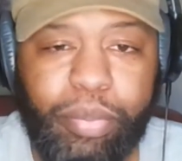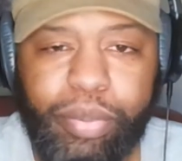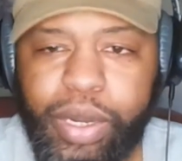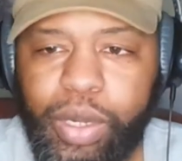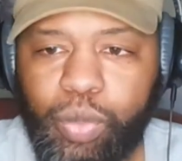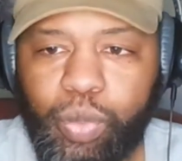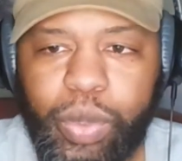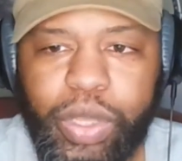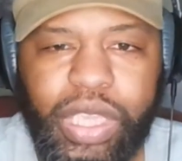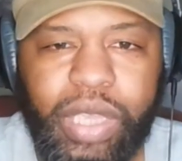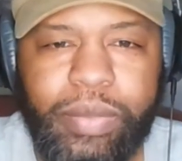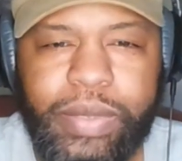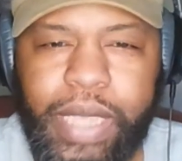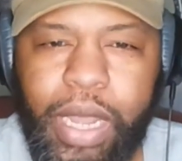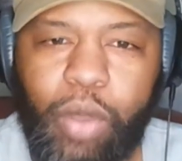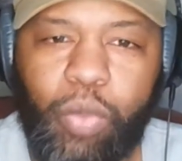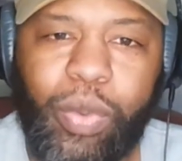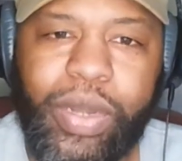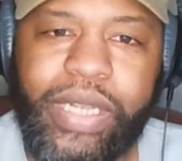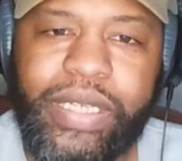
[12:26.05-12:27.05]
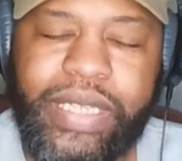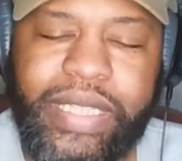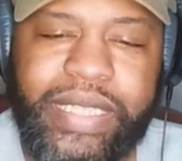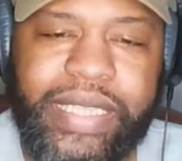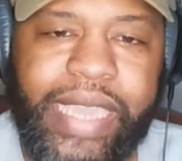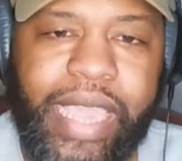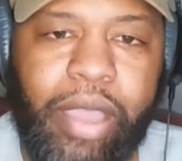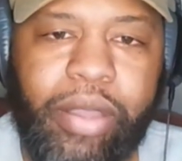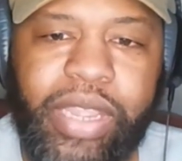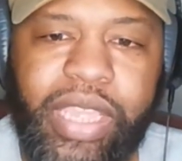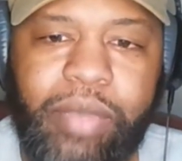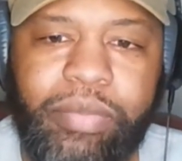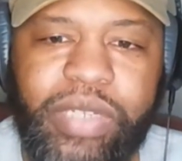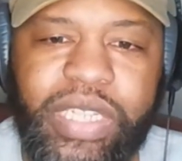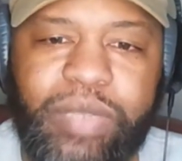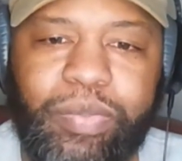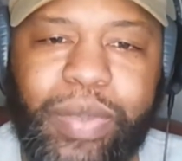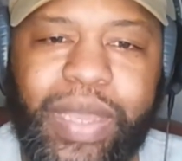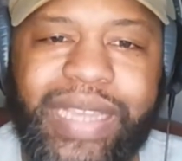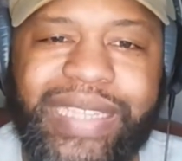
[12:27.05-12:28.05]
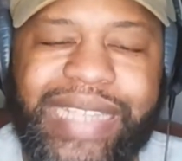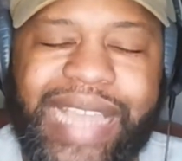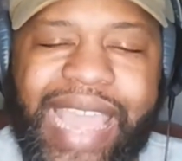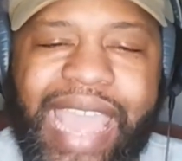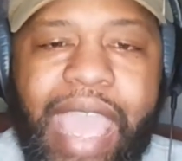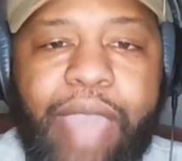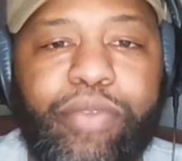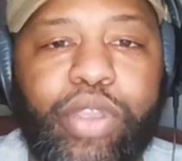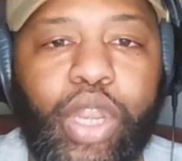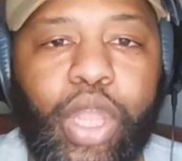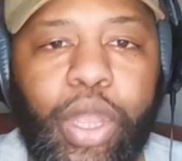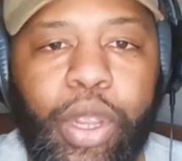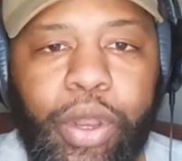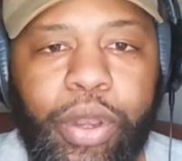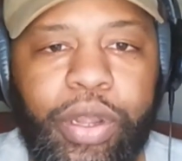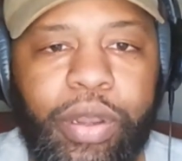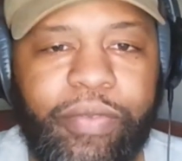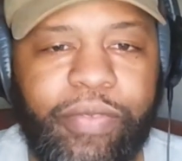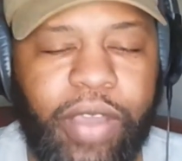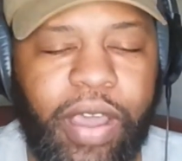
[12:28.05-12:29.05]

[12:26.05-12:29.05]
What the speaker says: Brenton Williams, I don't want to discount him just because I haven't heard